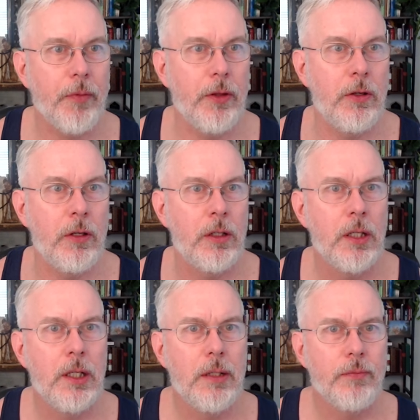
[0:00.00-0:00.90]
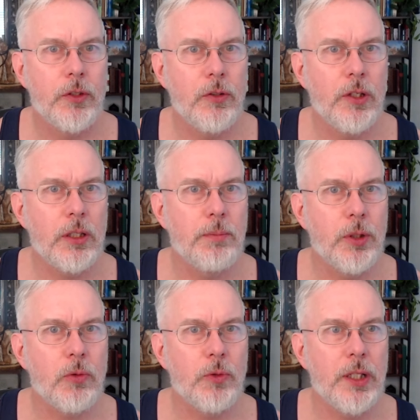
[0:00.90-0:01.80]
Do you think the
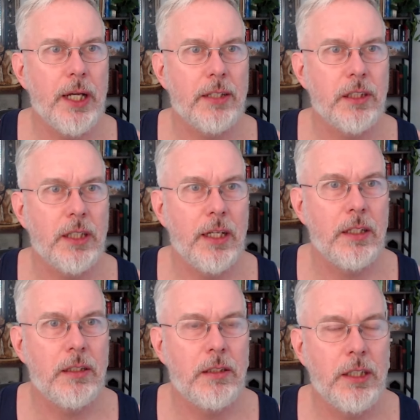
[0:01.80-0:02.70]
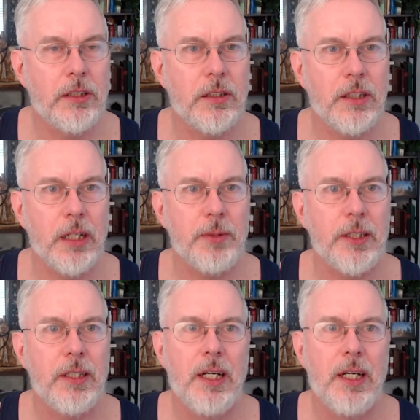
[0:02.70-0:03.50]
Buddha really hesitated to teach the Dhamma?